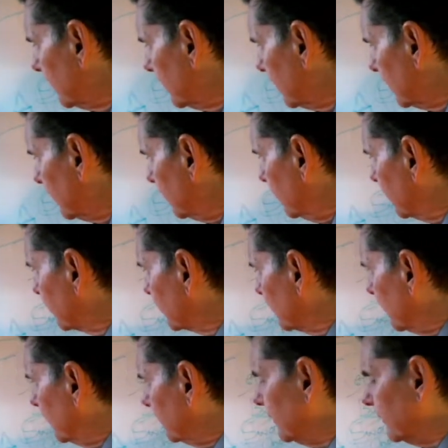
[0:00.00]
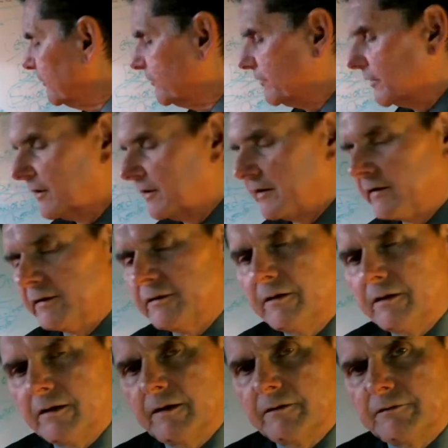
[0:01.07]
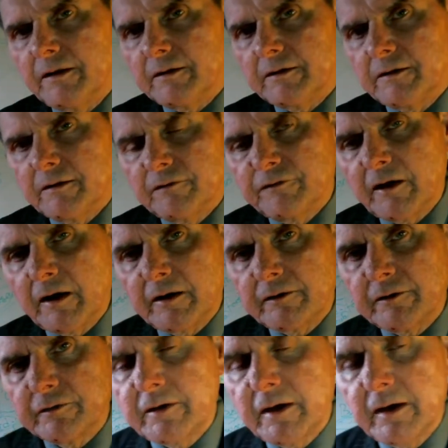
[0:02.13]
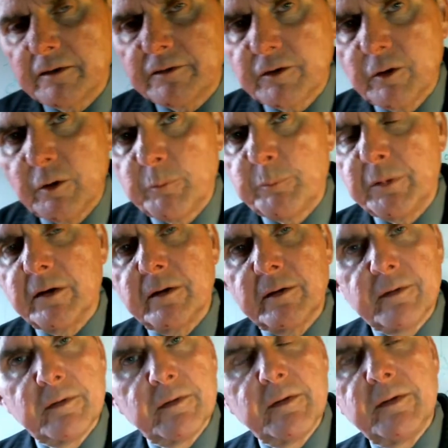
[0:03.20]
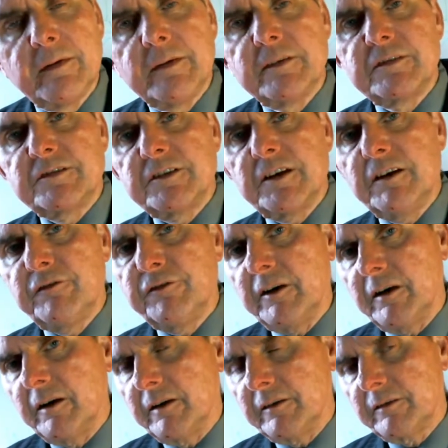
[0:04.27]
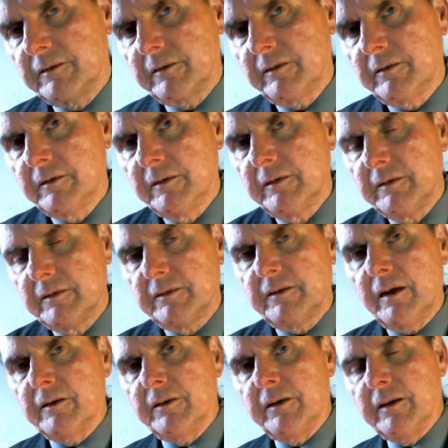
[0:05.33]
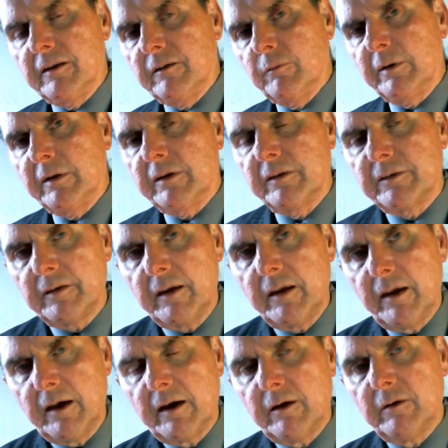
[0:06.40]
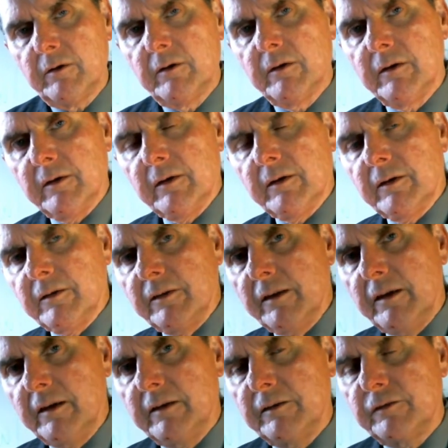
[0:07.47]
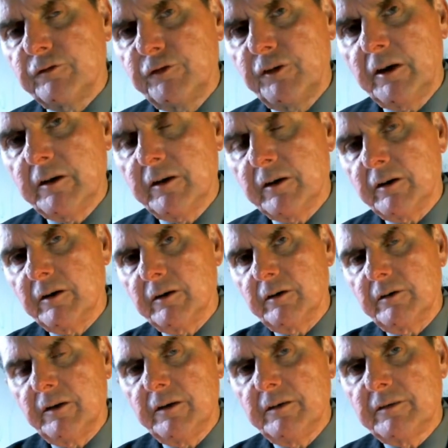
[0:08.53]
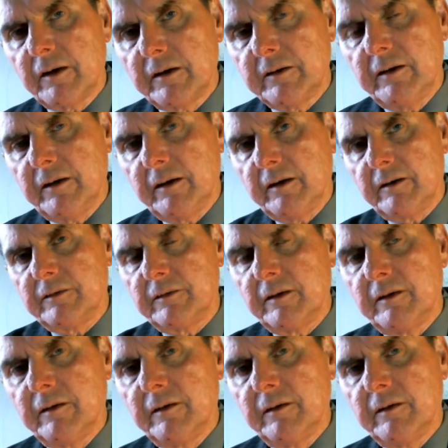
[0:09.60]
the throne of the father of Cassiopeia, Cepheus. It's how we can see how these ideas that